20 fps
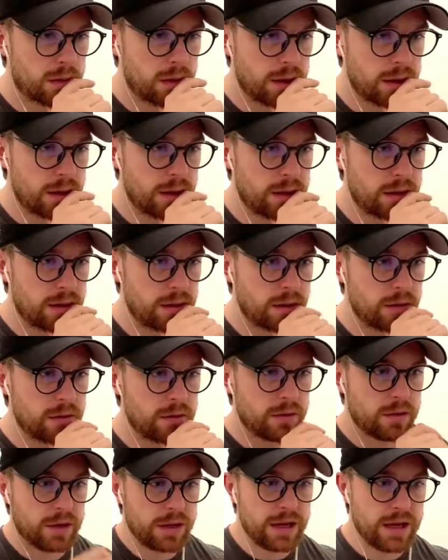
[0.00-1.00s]
And
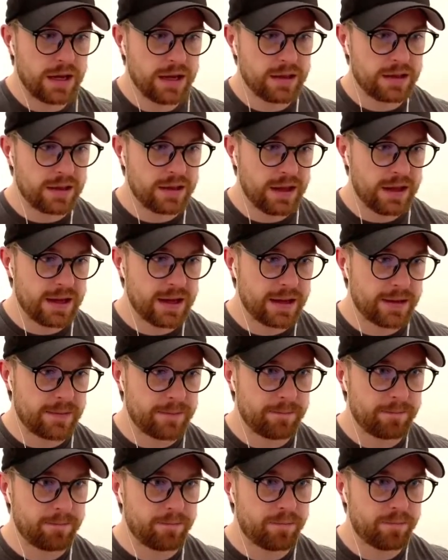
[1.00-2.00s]
look at that.
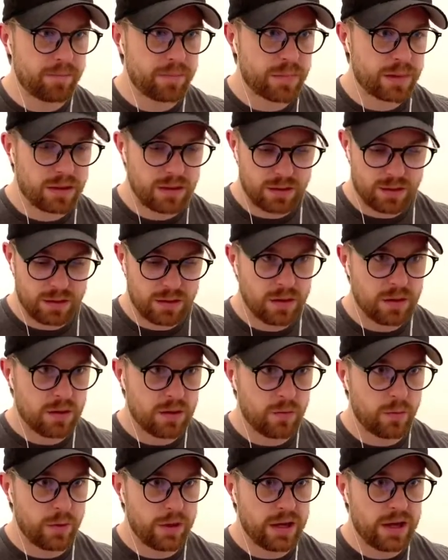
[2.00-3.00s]

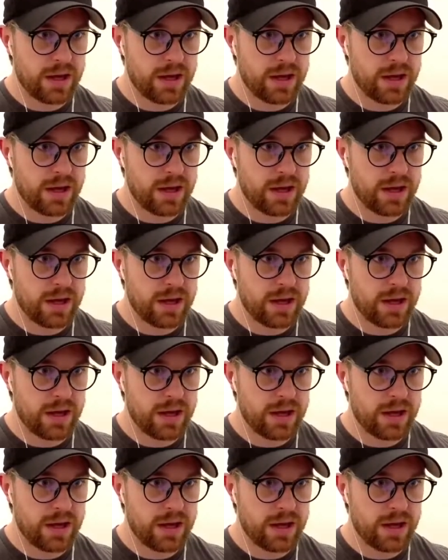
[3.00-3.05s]
We